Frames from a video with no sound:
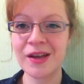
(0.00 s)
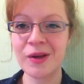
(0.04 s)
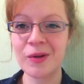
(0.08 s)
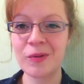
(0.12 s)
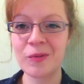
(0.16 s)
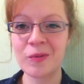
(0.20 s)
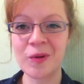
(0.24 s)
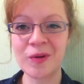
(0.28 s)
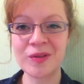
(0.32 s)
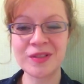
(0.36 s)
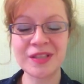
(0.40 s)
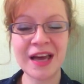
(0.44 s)

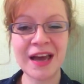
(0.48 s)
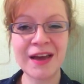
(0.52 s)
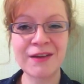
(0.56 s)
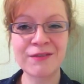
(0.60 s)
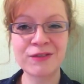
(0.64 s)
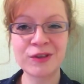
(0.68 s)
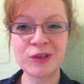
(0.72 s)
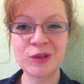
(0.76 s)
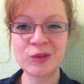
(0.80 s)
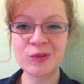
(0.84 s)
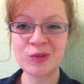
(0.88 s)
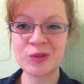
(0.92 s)
Whatever
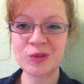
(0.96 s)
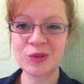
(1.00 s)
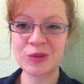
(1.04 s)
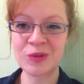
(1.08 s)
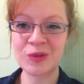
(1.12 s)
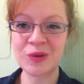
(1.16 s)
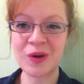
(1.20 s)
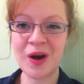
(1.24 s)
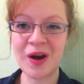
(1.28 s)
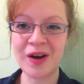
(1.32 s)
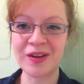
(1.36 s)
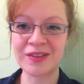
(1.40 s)
you
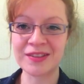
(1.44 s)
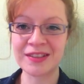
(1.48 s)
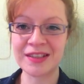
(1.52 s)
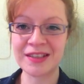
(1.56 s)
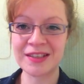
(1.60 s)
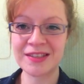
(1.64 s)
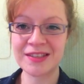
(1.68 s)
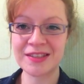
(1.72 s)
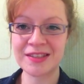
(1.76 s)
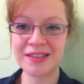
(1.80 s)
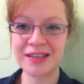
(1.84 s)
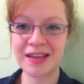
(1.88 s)
do on
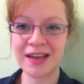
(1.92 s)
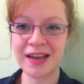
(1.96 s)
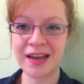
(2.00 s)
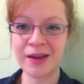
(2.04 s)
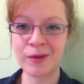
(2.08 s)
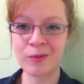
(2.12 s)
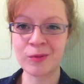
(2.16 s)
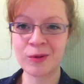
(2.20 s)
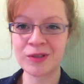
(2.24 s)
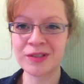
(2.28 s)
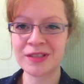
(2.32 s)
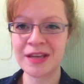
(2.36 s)
this day,
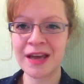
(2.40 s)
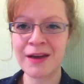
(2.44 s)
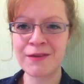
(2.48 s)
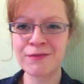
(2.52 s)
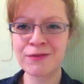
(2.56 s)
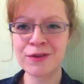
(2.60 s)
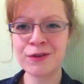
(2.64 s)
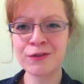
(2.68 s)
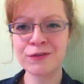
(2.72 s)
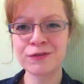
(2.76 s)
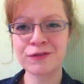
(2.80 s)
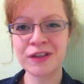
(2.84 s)
whatever
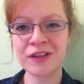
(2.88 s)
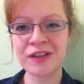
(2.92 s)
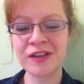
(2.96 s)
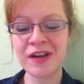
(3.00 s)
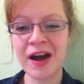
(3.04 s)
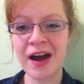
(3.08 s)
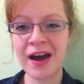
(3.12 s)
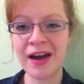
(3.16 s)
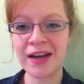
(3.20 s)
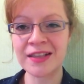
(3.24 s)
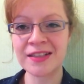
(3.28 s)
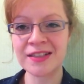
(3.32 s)
you feel
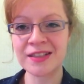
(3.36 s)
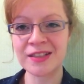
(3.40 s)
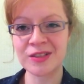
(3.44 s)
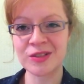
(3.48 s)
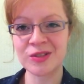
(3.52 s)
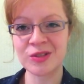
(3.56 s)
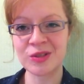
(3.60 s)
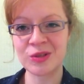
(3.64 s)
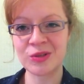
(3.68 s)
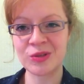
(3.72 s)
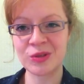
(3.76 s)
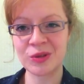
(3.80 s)
guided
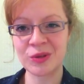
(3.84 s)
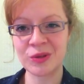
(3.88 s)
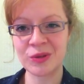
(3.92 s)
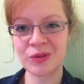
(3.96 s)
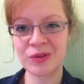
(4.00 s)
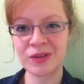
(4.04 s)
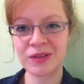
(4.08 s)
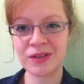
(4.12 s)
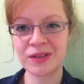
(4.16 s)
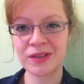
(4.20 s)
to do,